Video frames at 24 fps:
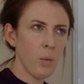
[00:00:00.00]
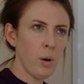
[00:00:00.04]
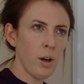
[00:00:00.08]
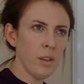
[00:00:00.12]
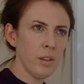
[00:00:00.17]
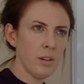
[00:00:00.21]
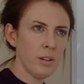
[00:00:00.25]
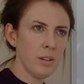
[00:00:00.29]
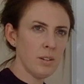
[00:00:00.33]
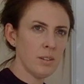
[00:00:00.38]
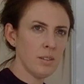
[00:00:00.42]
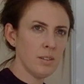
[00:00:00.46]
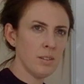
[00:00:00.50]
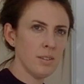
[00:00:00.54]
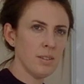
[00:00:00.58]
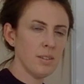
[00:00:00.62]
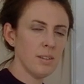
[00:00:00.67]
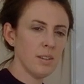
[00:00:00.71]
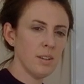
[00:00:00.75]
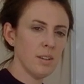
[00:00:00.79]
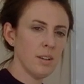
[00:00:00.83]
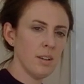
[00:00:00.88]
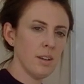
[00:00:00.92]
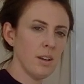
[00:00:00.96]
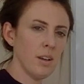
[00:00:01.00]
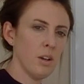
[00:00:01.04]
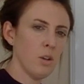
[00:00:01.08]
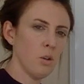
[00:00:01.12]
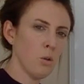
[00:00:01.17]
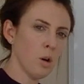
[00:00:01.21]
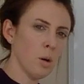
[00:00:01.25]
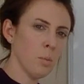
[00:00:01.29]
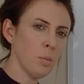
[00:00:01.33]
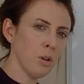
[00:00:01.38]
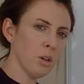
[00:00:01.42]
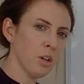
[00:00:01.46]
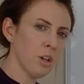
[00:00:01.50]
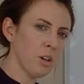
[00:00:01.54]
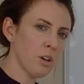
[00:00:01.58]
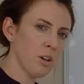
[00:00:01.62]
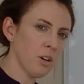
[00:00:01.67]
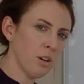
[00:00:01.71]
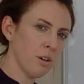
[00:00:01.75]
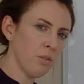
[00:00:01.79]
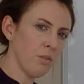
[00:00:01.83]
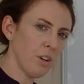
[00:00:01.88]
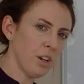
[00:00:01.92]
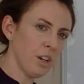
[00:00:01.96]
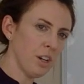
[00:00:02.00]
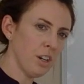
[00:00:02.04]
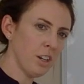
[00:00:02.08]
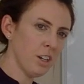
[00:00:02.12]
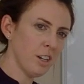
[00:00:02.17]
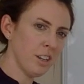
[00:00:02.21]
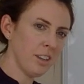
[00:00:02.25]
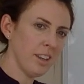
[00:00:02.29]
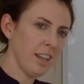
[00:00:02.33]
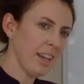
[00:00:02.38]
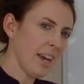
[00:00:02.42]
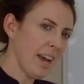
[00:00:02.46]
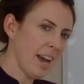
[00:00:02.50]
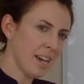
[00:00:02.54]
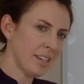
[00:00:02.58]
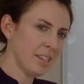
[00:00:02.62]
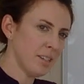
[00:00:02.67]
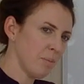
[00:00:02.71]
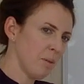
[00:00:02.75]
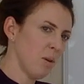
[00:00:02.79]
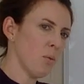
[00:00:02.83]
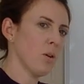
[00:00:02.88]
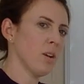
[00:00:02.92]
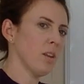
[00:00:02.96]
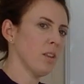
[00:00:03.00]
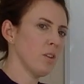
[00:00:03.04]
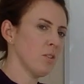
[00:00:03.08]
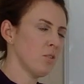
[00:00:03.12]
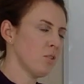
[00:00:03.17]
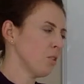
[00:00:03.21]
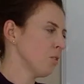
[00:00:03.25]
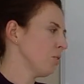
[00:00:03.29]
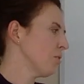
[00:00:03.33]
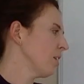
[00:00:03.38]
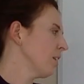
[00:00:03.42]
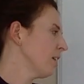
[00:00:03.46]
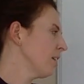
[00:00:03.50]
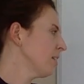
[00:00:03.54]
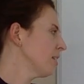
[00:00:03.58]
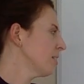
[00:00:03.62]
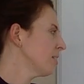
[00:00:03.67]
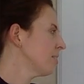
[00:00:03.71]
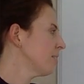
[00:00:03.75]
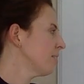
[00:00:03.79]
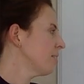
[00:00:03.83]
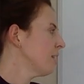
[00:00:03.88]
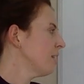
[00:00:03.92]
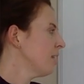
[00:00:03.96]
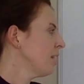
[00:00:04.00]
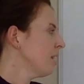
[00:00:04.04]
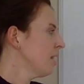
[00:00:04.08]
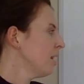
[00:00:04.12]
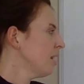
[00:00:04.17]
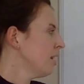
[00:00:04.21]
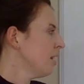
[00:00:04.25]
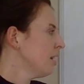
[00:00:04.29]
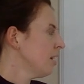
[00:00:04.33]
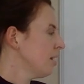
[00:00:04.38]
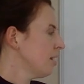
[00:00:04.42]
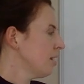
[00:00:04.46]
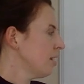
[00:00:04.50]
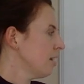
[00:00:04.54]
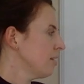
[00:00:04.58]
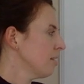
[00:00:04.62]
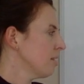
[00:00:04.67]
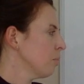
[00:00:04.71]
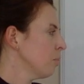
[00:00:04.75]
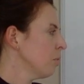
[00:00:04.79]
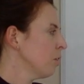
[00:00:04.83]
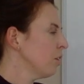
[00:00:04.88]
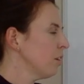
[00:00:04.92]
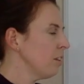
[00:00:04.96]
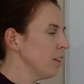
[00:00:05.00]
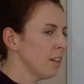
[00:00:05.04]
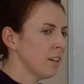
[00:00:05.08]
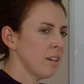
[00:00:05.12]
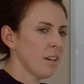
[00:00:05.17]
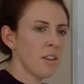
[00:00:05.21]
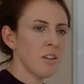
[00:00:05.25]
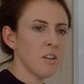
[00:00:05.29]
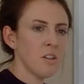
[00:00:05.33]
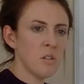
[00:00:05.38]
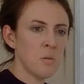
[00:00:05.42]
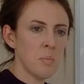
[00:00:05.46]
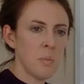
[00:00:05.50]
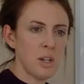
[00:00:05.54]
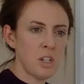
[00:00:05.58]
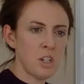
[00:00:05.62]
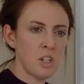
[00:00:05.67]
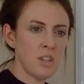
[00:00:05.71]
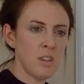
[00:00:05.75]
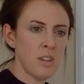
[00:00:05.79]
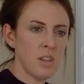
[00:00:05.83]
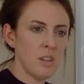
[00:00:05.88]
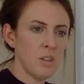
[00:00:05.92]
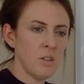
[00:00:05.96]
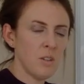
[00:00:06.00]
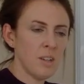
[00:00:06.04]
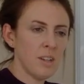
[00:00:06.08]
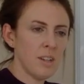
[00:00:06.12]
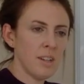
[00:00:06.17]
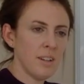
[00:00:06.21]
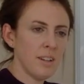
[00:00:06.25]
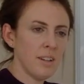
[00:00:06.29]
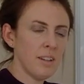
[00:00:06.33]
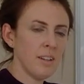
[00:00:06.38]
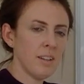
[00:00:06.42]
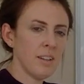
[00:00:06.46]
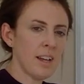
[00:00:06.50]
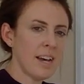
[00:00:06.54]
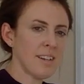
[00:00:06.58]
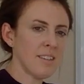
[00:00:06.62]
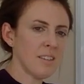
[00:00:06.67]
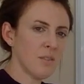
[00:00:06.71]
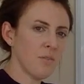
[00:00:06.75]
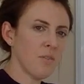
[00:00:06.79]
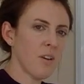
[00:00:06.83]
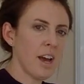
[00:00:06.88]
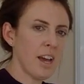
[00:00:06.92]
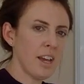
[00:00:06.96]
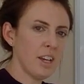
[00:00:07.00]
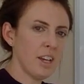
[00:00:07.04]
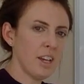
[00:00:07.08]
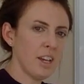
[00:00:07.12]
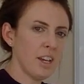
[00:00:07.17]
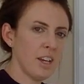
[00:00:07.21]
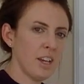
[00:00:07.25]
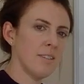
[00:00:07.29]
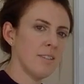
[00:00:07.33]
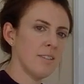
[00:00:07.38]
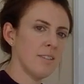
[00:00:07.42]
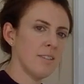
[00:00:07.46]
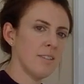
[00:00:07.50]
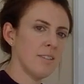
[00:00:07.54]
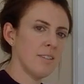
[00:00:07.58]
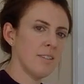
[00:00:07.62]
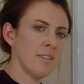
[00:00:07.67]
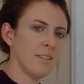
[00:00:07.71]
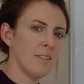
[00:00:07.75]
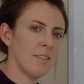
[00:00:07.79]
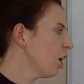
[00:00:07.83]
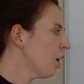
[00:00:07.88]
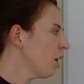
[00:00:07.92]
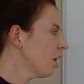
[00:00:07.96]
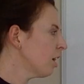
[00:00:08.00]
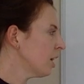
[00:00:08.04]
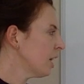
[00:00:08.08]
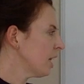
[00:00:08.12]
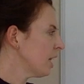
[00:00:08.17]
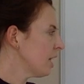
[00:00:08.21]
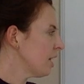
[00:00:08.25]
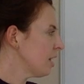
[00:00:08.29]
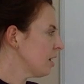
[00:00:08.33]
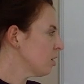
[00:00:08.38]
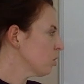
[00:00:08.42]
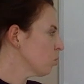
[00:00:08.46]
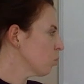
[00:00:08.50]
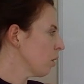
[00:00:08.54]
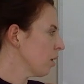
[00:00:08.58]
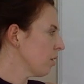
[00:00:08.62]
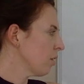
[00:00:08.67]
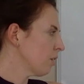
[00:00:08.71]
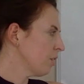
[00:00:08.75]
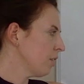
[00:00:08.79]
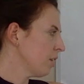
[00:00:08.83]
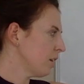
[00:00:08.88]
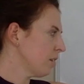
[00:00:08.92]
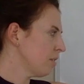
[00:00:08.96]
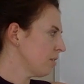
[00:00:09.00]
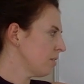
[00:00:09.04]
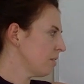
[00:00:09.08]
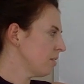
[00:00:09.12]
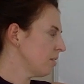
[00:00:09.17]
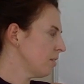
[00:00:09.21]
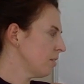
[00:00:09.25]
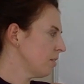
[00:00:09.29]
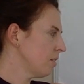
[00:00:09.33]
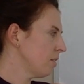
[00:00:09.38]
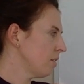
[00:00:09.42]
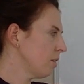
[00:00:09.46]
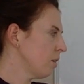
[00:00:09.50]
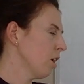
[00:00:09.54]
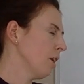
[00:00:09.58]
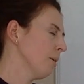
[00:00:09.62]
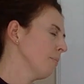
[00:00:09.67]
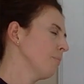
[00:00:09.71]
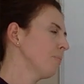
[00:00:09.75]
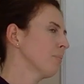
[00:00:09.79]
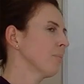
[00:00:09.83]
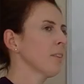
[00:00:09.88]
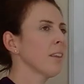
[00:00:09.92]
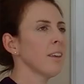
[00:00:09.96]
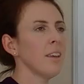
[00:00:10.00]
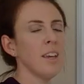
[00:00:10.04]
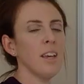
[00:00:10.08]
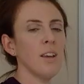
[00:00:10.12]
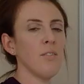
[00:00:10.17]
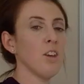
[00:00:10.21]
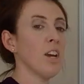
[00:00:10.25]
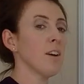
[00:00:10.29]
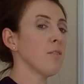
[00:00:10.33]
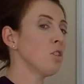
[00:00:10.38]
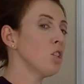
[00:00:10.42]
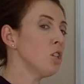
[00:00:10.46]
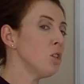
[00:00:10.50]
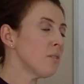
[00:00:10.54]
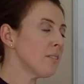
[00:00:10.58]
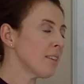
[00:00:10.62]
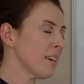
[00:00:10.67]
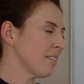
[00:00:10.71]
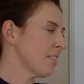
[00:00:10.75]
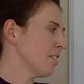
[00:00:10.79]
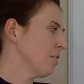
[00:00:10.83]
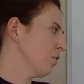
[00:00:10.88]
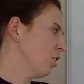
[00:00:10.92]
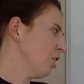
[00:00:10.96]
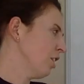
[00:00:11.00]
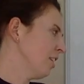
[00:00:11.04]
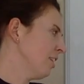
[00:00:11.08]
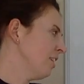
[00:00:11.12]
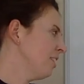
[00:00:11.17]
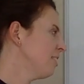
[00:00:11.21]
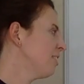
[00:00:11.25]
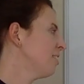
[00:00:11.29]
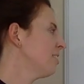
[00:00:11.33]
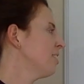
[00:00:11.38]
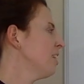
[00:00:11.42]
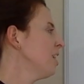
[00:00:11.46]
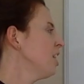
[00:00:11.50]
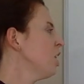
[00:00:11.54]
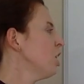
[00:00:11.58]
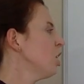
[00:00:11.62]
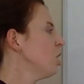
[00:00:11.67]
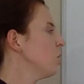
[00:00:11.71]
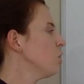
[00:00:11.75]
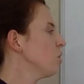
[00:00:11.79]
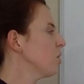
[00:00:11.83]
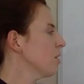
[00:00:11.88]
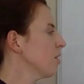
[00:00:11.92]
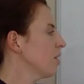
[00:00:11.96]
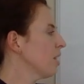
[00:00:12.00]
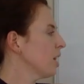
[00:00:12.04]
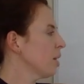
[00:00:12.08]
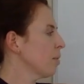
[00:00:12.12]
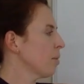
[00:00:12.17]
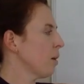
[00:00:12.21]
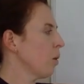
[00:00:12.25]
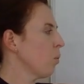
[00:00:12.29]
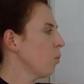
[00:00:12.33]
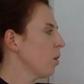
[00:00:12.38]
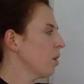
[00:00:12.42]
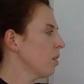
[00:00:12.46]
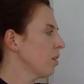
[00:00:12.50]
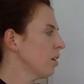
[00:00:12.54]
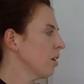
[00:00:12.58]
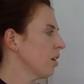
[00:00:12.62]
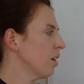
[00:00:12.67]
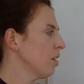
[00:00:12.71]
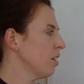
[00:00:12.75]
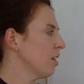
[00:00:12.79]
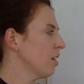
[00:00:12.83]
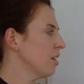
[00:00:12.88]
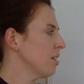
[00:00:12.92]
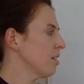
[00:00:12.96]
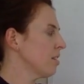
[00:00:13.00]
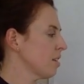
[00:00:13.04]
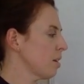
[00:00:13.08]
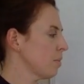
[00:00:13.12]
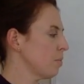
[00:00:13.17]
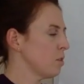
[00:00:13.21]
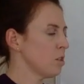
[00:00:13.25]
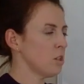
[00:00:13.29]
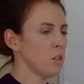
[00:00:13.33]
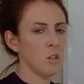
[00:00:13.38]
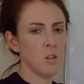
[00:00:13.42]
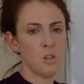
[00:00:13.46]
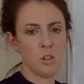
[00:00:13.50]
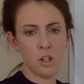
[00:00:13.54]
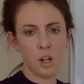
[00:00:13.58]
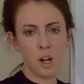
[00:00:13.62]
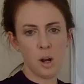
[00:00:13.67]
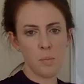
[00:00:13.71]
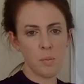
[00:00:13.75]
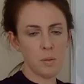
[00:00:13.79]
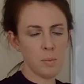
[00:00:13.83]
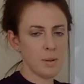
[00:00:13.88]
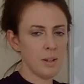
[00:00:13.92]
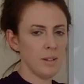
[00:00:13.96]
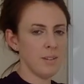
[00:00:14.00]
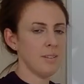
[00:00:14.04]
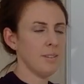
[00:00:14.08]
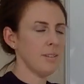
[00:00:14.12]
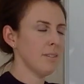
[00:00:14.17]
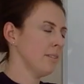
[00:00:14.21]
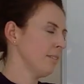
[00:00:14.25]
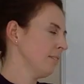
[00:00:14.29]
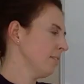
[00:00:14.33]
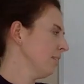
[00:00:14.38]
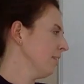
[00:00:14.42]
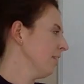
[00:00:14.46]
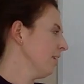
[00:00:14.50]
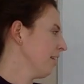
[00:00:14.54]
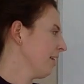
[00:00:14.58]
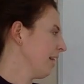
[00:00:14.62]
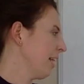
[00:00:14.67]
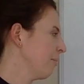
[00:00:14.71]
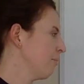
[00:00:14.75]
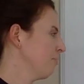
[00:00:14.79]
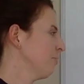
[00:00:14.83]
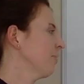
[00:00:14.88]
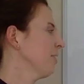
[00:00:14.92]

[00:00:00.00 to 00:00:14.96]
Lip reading: whether it's a normal good or inferior good, like it has to be one of those two things. Similarly, another dimension that you can classify goods along is whether they're, or if you have two sets of goods, you can think about whether they're substitutes or complements. Okay,